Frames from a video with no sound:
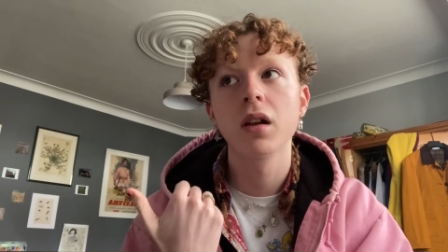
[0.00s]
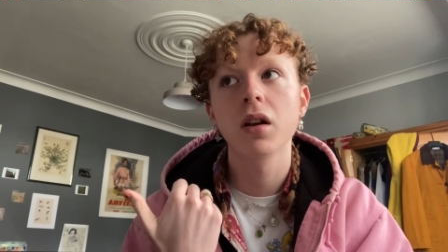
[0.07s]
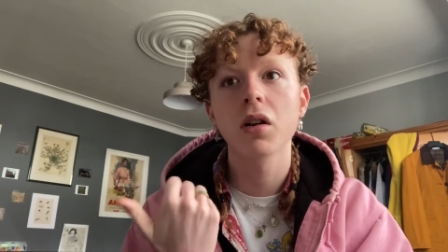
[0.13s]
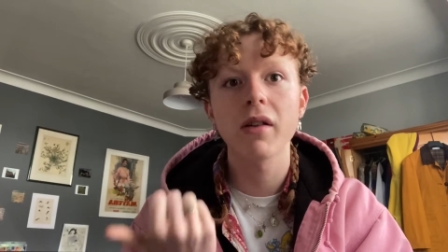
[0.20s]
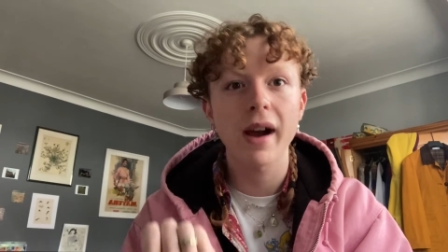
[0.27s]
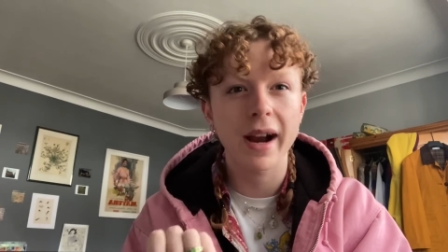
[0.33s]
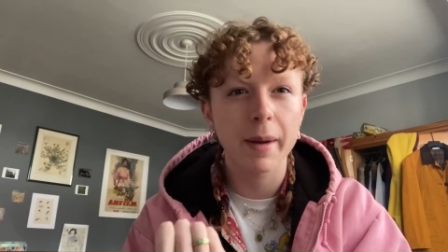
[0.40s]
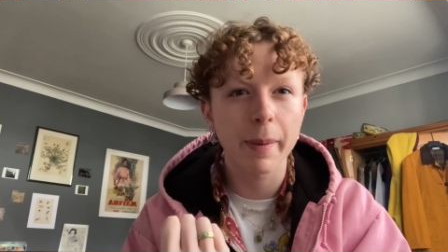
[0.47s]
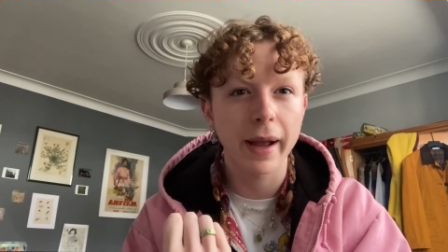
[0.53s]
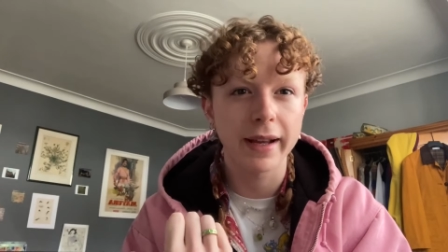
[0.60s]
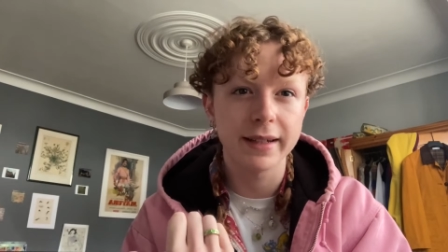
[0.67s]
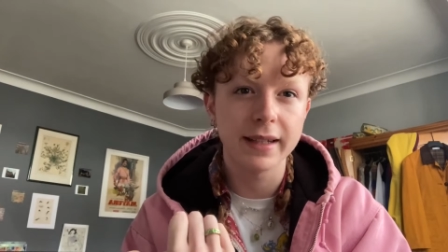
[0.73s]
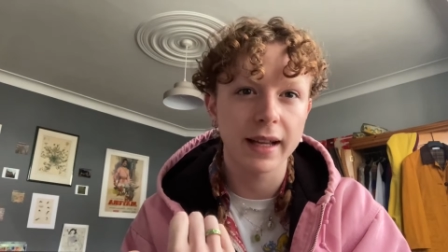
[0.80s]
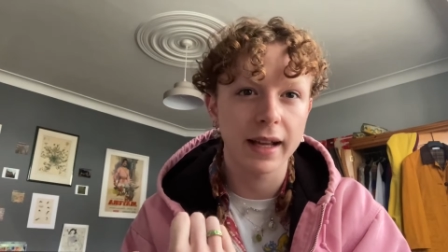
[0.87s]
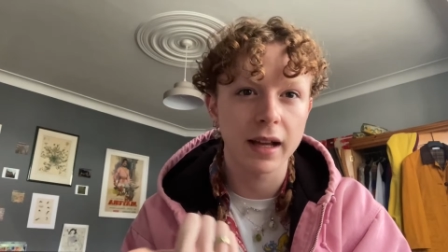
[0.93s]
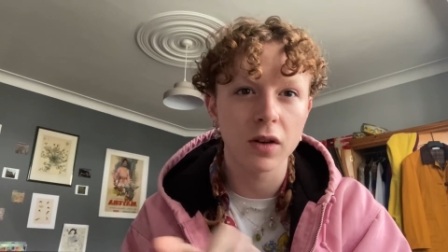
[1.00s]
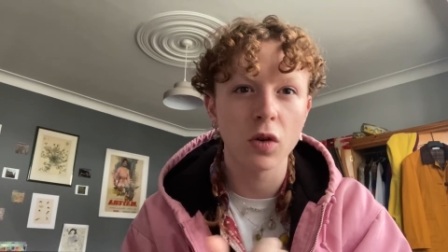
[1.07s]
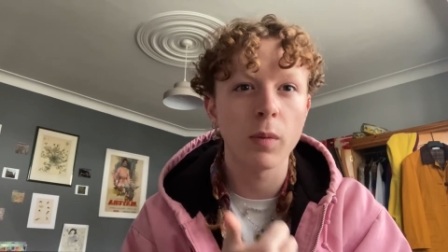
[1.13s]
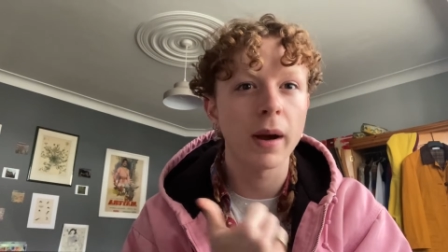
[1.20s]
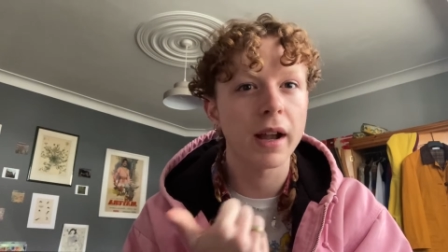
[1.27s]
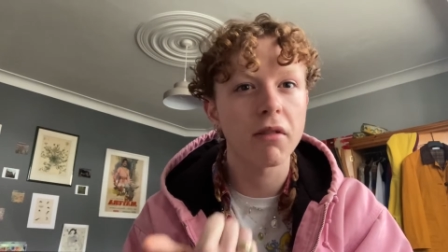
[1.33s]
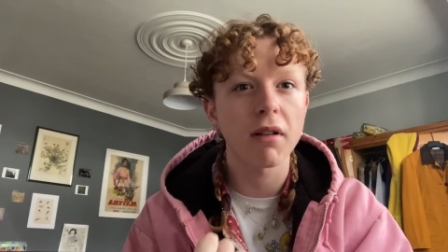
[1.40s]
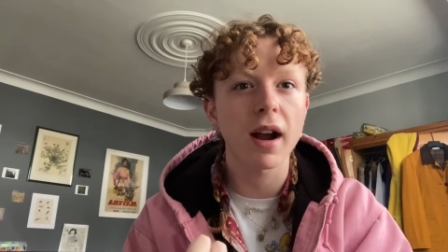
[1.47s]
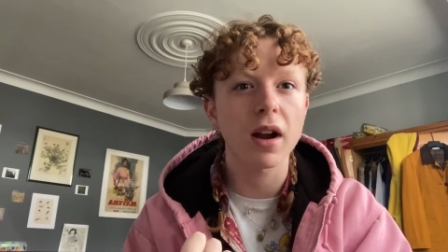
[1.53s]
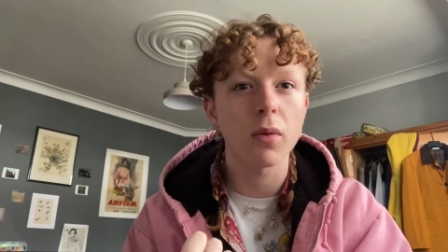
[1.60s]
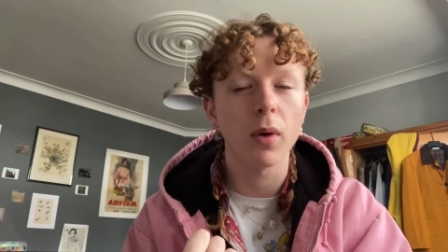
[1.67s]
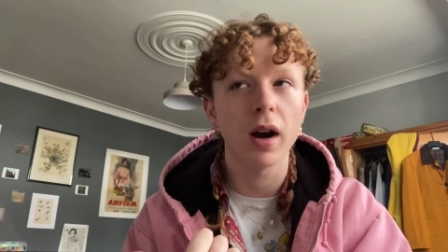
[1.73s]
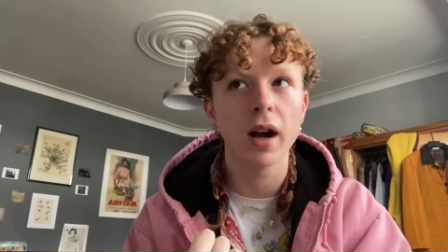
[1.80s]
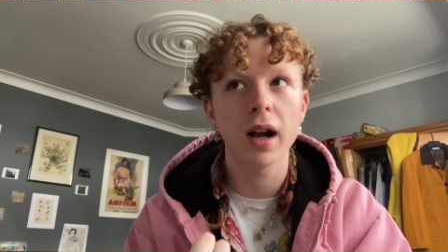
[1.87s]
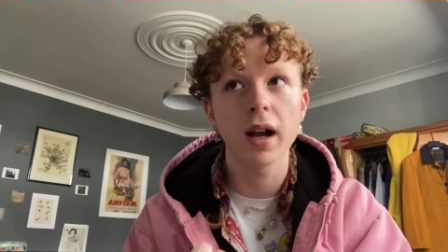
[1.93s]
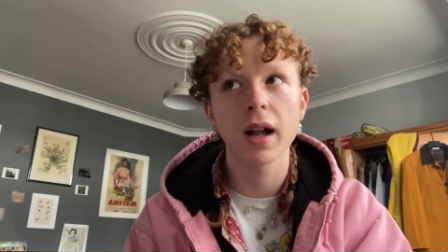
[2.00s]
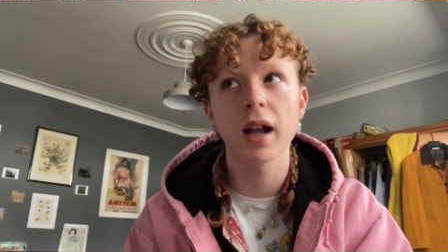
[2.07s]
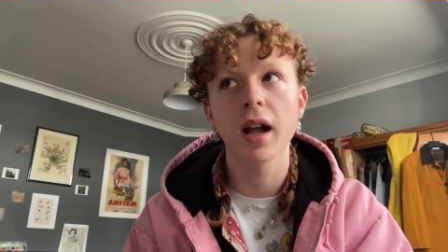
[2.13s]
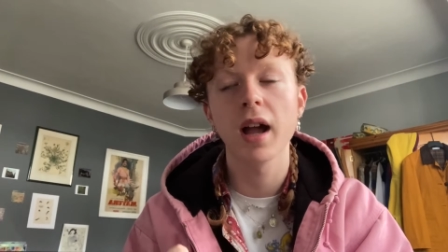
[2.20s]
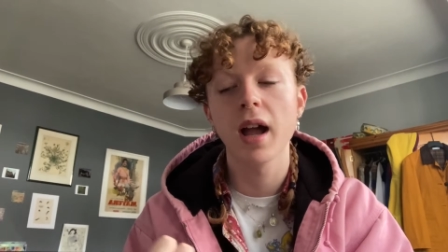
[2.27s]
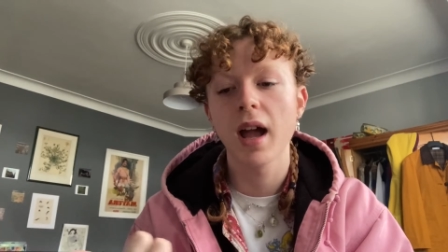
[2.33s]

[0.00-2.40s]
crack painting and all my crack work